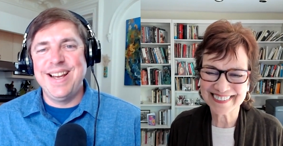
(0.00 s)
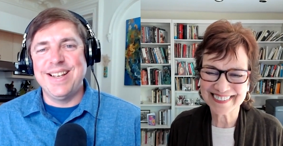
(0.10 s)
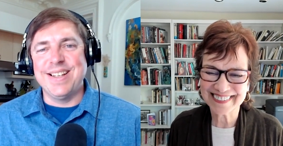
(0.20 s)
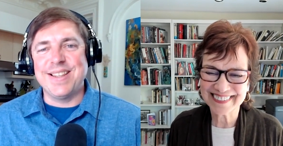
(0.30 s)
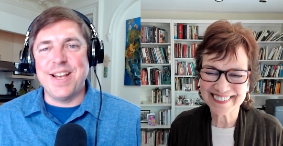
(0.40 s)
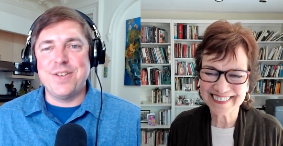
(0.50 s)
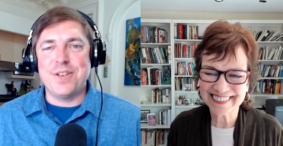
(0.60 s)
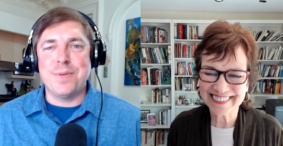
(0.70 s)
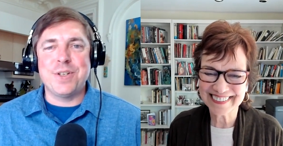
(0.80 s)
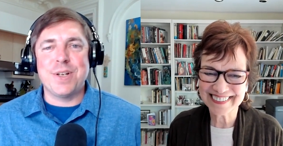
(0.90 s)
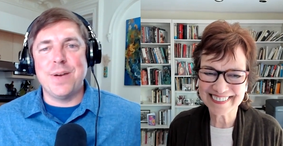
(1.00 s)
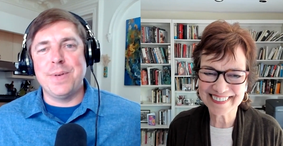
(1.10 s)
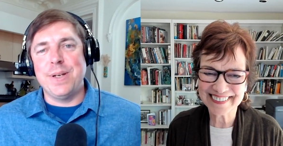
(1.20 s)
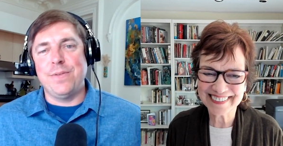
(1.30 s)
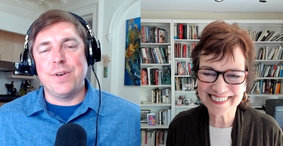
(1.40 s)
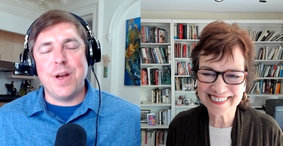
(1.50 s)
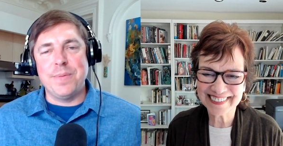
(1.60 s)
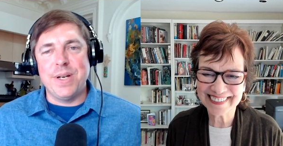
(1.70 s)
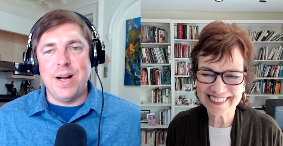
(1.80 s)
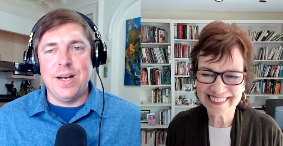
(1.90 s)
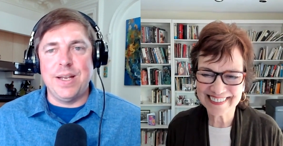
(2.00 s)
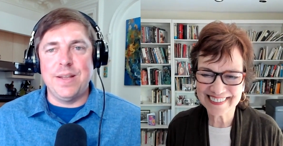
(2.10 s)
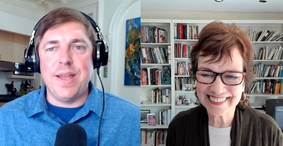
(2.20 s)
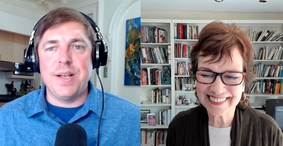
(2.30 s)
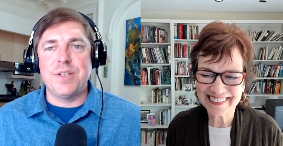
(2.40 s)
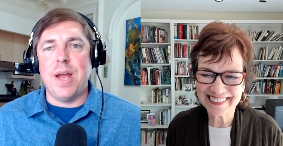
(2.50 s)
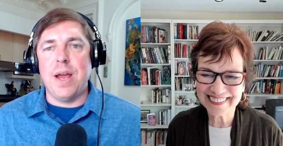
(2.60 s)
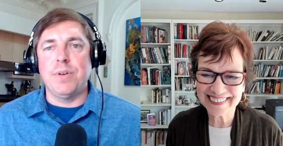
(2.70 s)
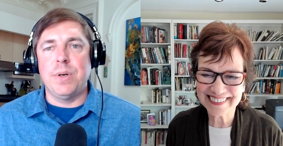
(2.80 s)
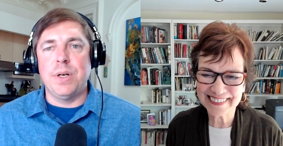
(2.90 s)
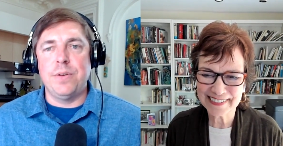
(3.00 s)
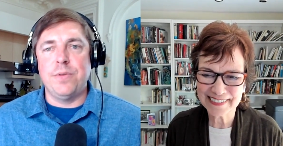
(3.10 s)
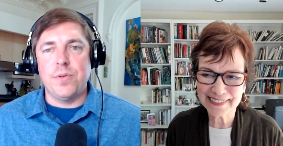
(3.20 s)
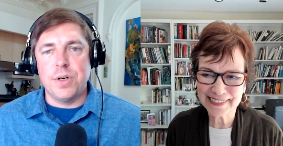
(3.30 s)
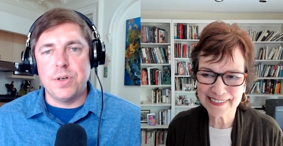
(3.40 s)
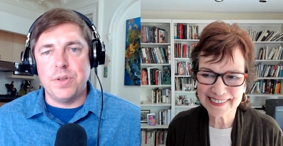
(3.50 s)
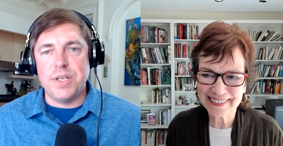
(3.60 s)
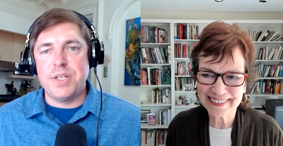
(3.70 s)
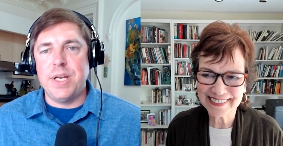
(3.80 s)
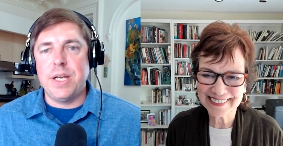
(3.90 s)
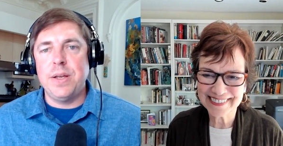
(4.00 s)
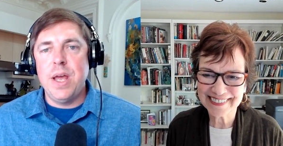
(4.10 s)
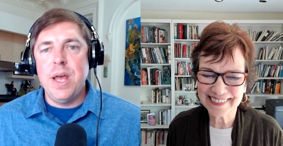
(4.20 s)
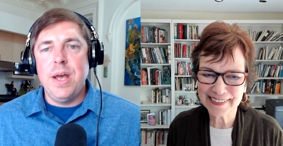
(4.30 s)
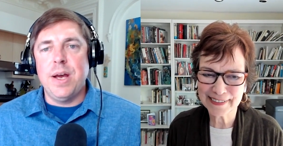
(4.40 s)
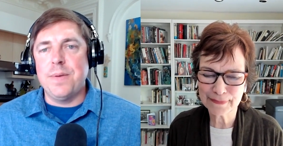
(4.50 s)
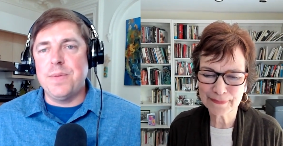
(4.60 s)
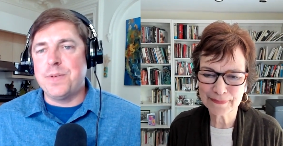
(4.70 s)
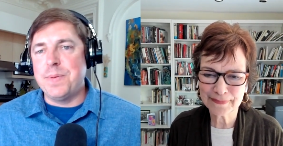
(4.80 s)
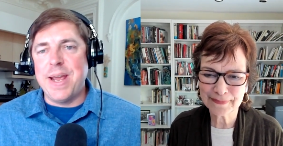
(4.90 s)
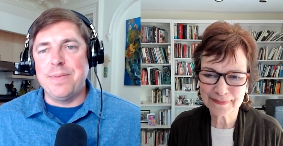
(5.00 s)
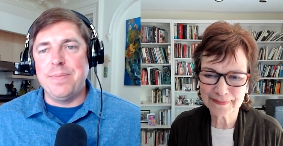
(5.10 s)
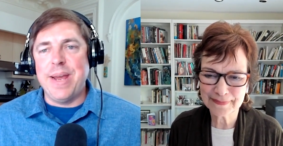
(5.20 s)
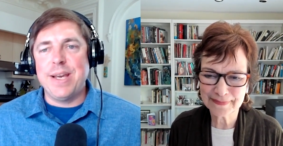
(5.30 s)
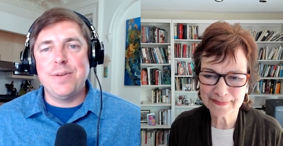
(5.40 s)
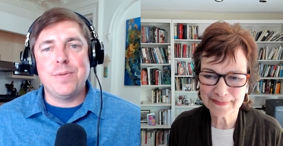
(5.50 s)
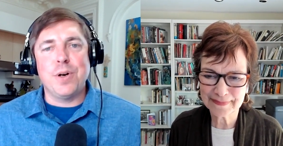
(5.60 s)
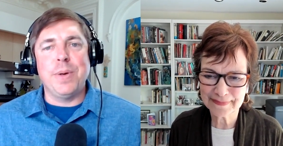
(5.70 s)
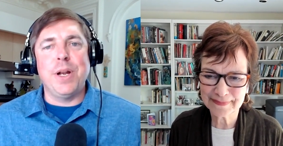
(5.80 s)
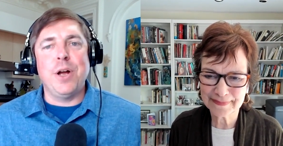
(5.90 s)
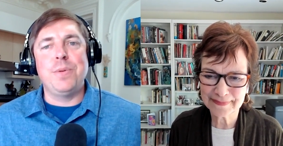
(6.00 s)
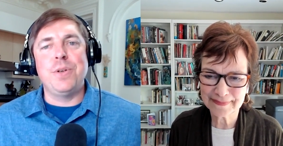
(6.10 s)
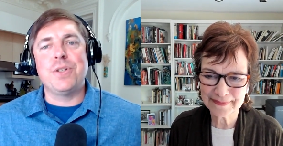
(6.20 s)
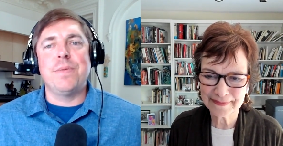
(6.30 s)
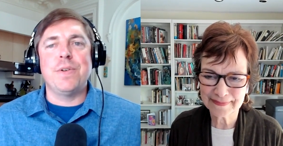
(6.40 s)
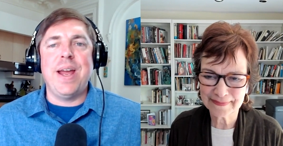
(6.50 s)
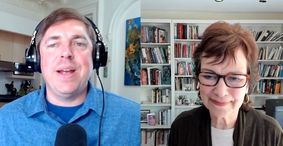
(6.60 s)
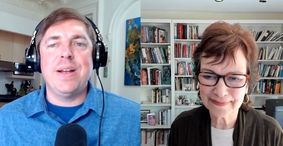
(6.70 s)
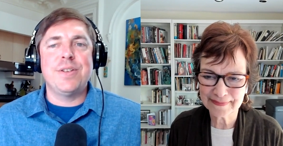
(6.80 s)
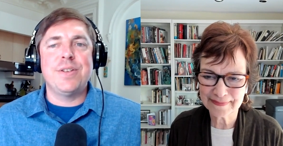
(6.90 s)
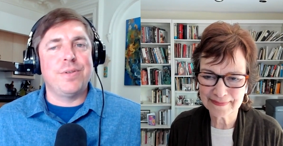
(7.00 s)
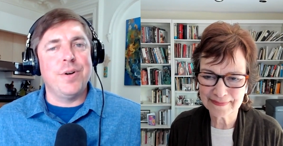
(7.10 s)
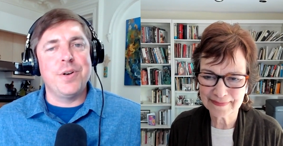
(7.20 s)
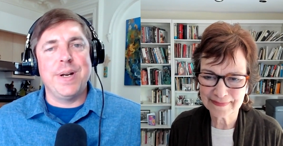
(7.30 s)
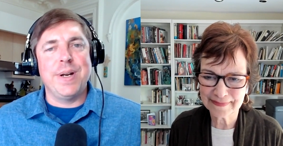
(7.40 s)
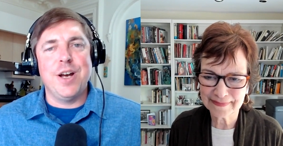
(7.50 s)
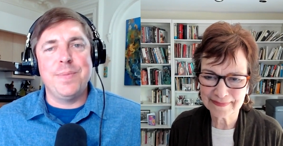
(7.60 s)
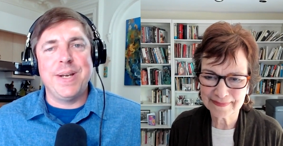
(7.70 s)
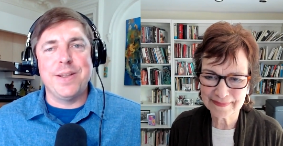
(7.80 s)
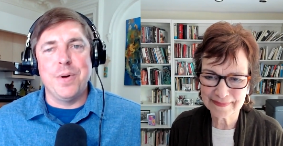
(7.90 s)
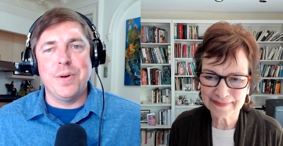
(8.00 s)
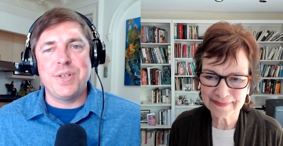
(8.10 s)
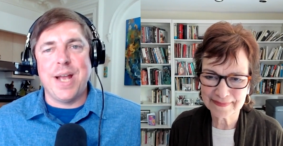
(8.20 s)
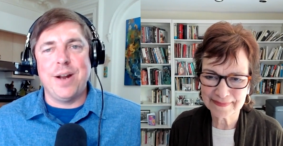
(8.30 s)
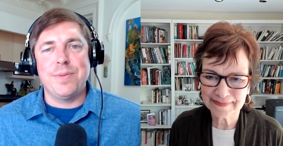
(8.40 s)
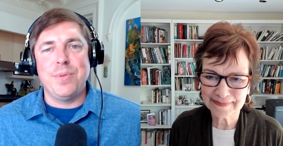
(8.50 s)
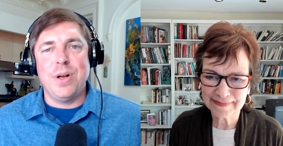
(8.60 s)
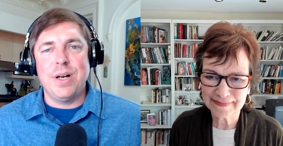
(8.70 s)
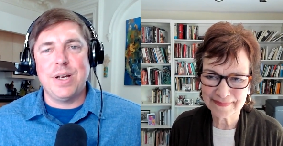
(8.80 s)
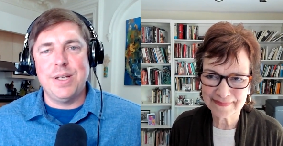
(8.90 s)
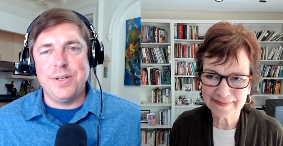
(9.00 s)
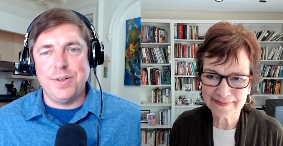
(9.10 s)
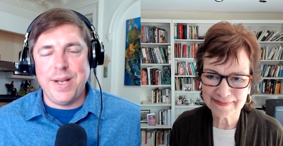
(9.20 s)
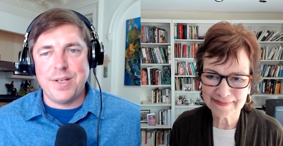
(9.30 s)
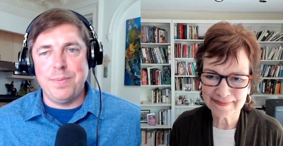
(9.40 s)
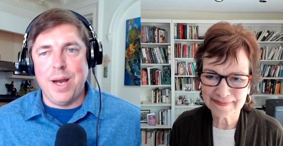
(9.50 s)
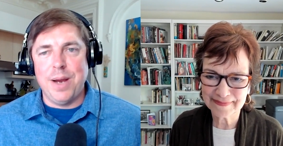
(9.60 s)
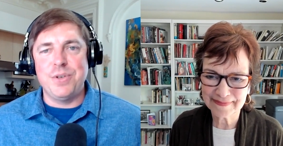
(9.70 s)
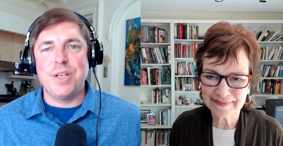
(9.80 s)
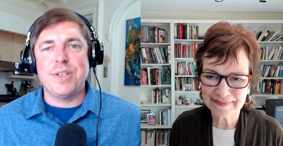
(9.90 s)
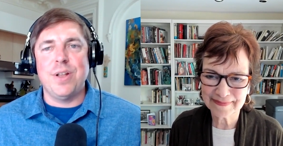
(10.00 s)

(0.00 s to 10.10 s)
Speaker 1: Well, thank you so much for coming on, and thanks to everyone for listening. This has been Makin' Bacon. We're all about helping you serve your fans, grow your income, and get the most out of your blog. Until next time, I'm Jason